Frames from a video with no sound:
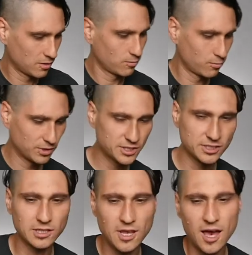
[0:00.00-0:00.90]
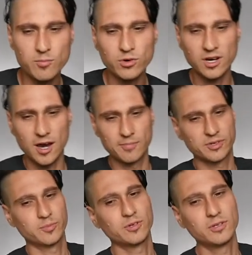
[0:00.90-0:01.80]
Which is a lot more
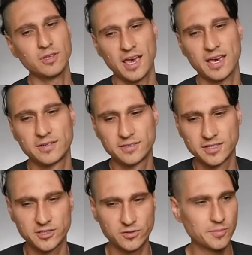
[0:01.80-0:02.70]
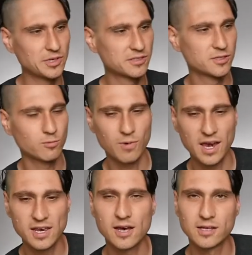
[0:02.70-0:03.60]
comfortable and distributes the
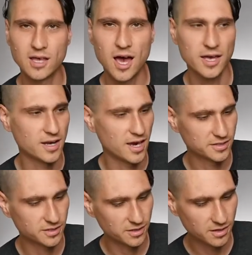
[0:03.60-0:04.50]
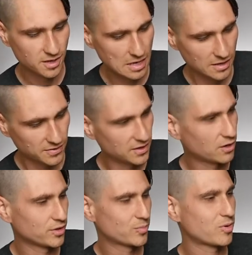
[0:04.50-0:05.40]
weight a lot nicer. The
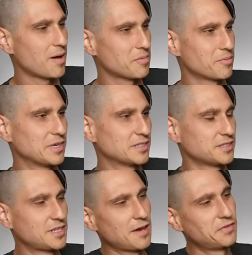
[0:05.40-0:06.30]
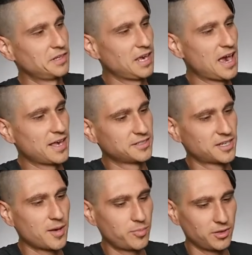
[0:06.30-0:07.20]
only problem is it definitely adds a
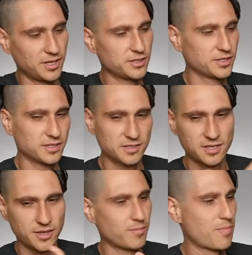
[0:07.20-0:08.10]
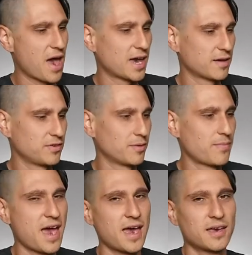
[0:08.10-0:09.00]
couple inches to the back of your
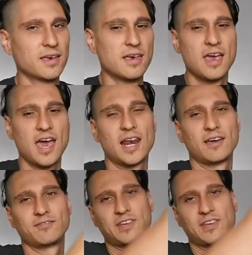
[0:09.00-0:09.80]
bag, and I've